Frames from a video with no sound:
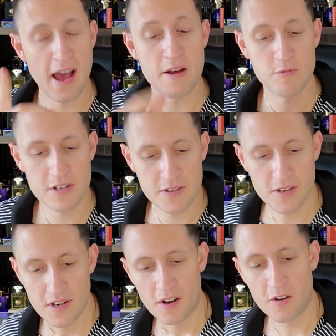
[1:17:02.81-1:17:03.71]

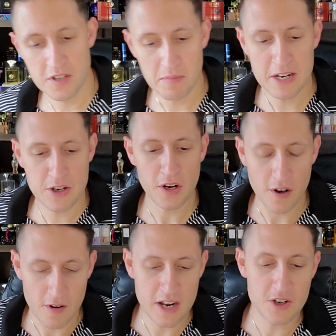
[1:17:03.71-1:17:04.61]
iris, artemisia,
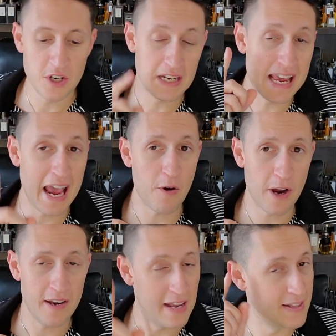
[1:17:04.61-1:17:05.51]
carnation, carrot,